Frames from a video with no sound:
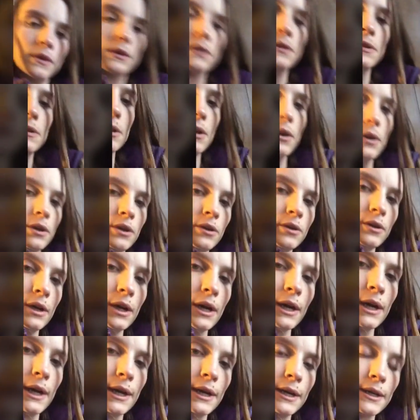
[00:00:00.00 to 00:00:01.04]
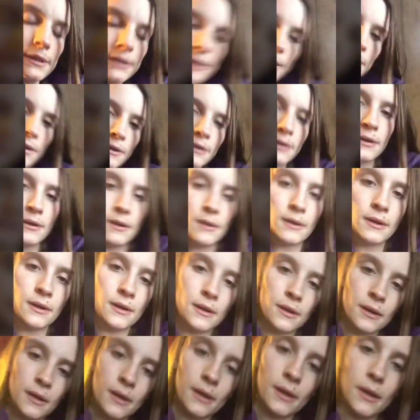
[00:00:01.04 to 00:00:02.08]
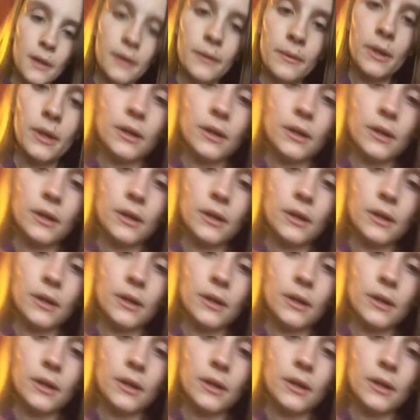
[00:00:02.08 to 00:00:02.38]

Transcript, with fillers: So you guys, I am